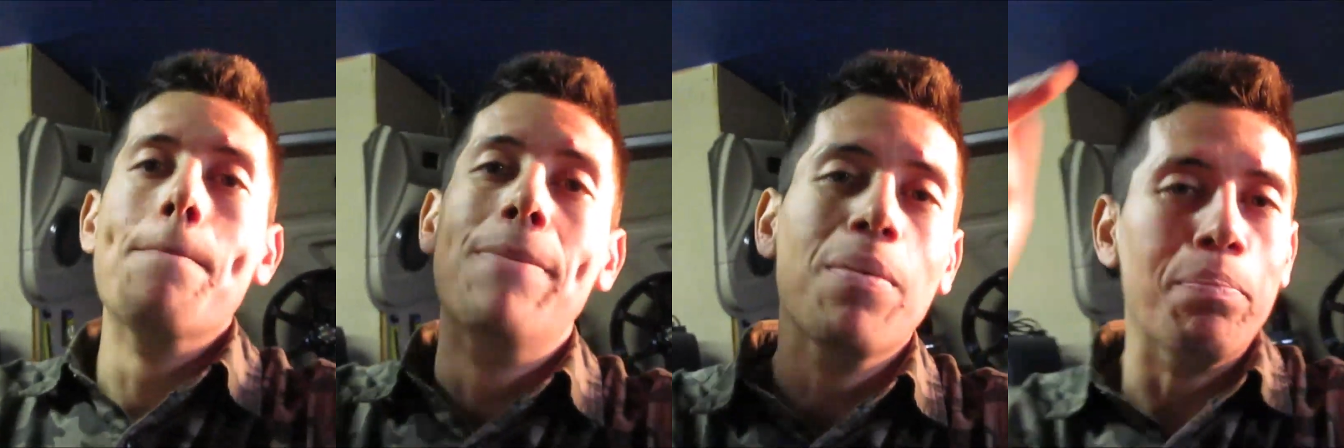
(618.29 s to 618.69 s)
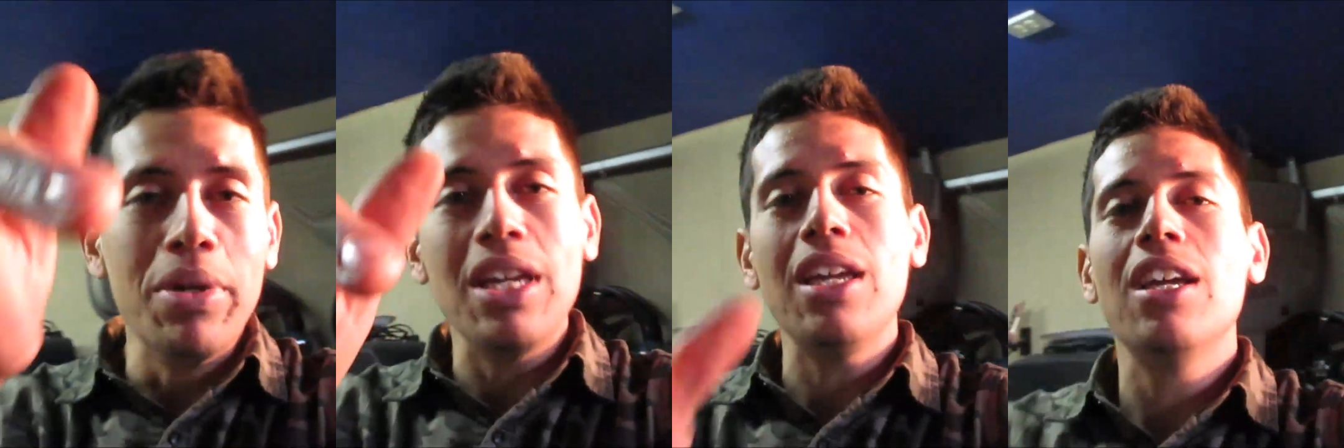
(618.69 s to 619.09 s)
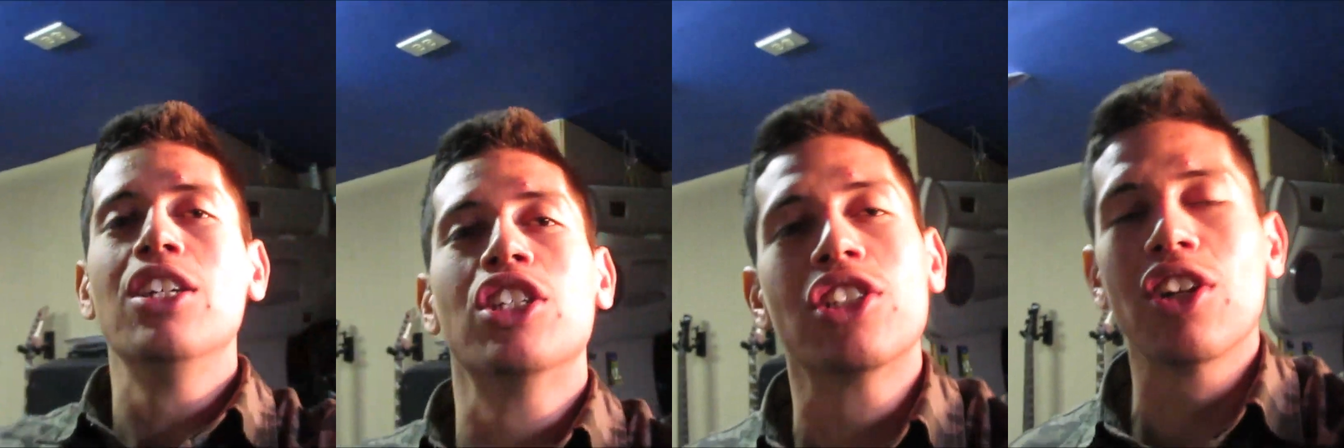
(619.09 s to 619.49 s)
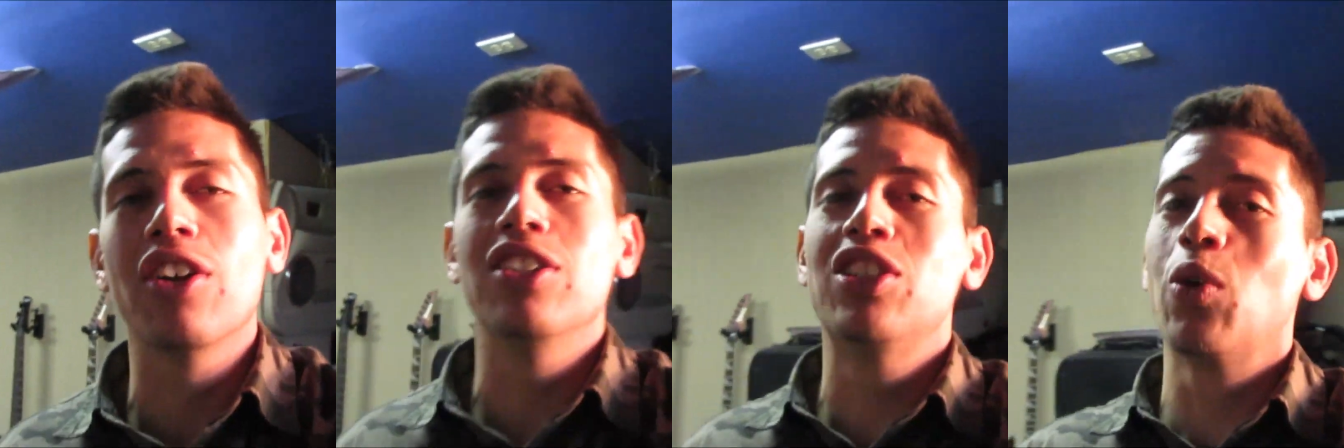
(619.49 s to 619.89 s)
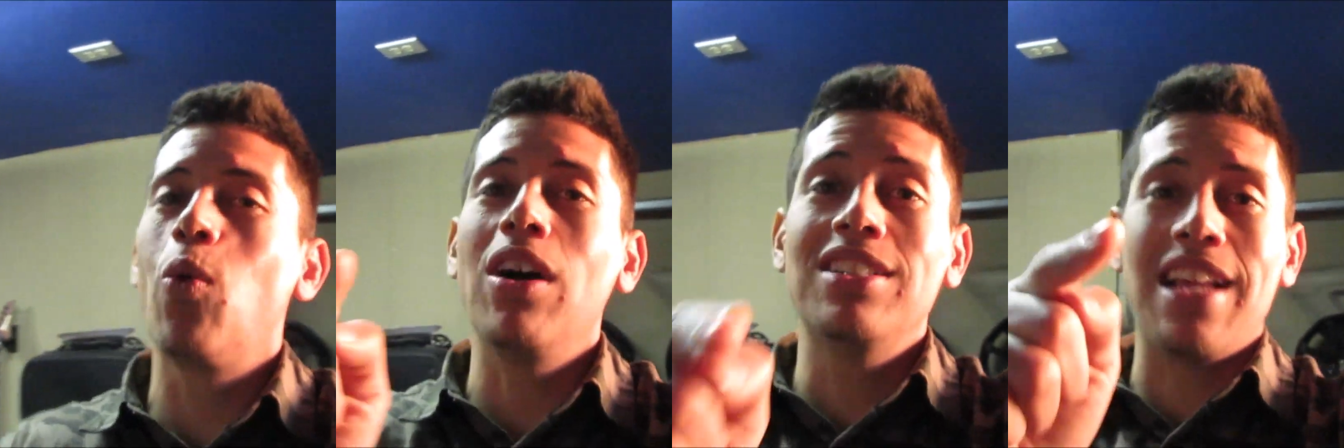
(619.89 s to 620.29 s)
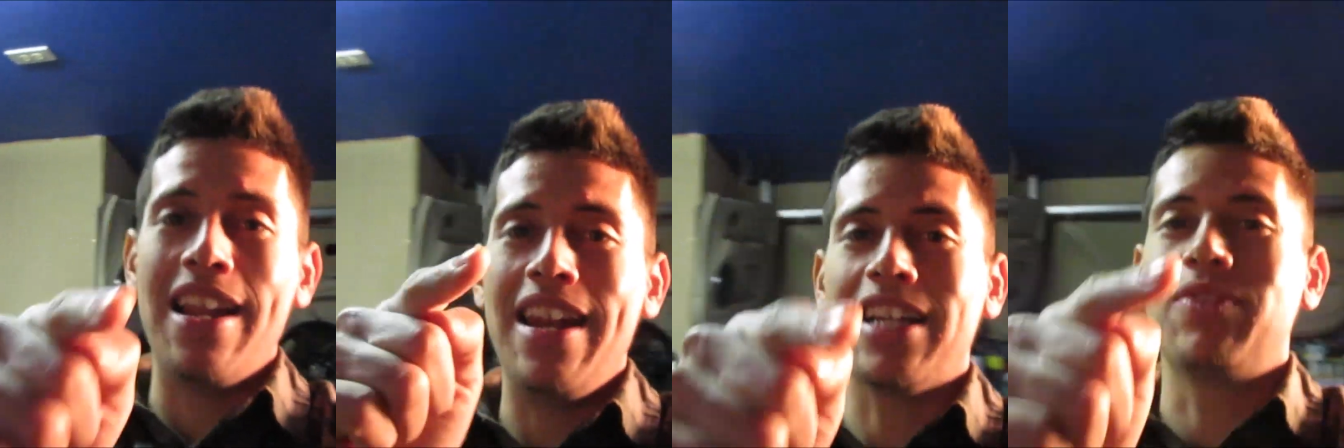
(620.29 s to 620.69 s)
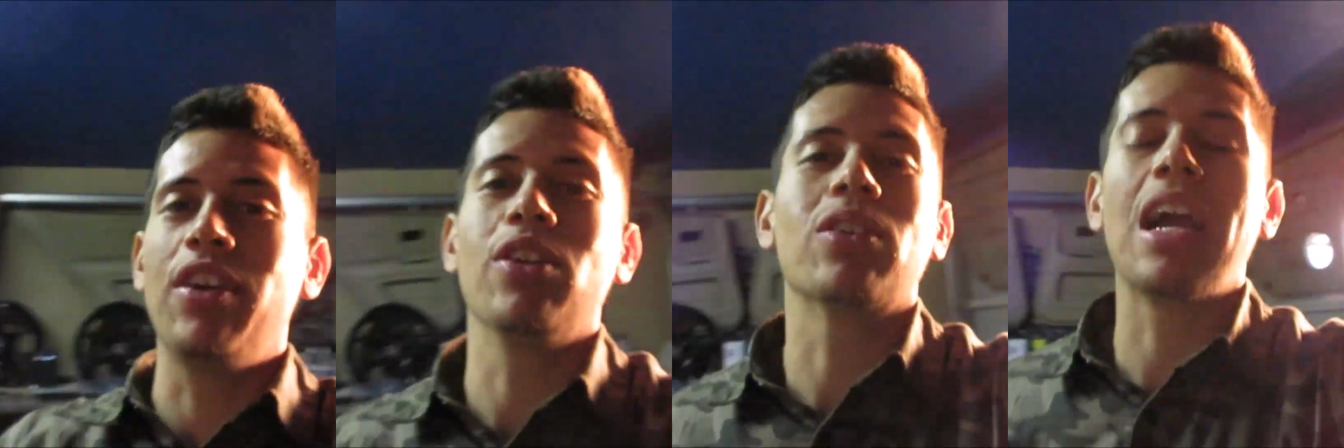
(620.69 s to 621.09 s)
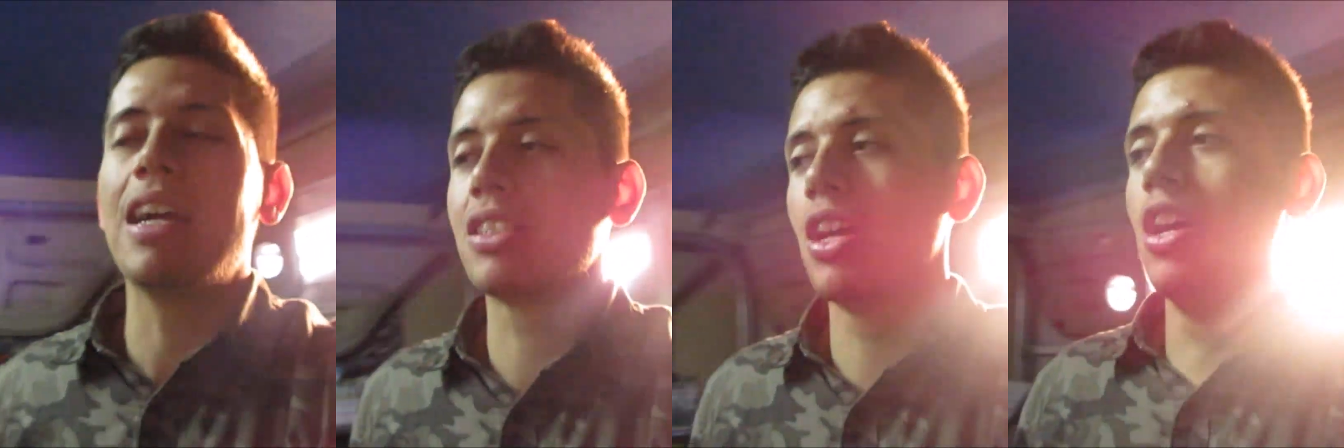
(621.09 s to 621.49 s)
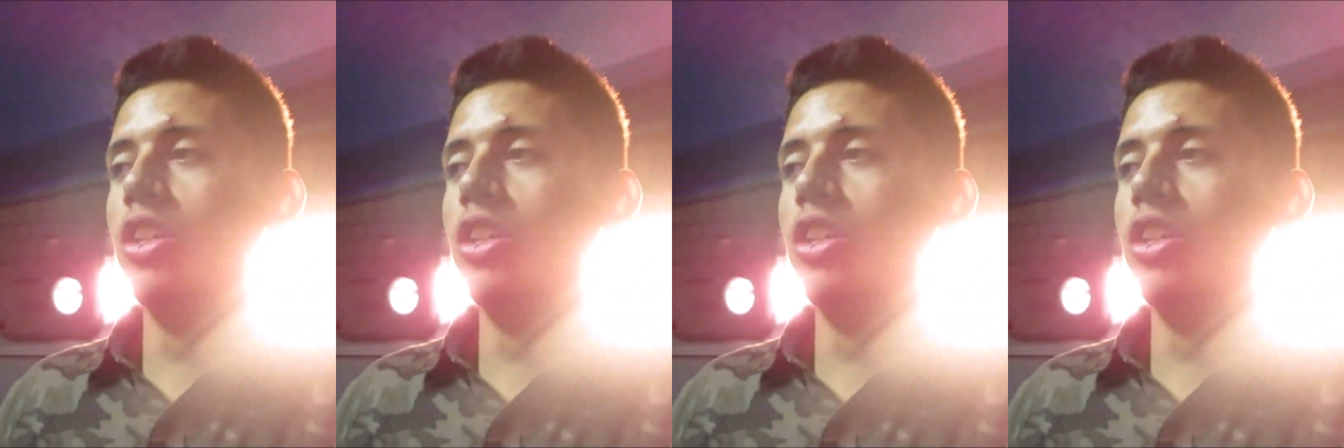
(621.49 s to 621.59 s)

but be sure to watch that next video guys.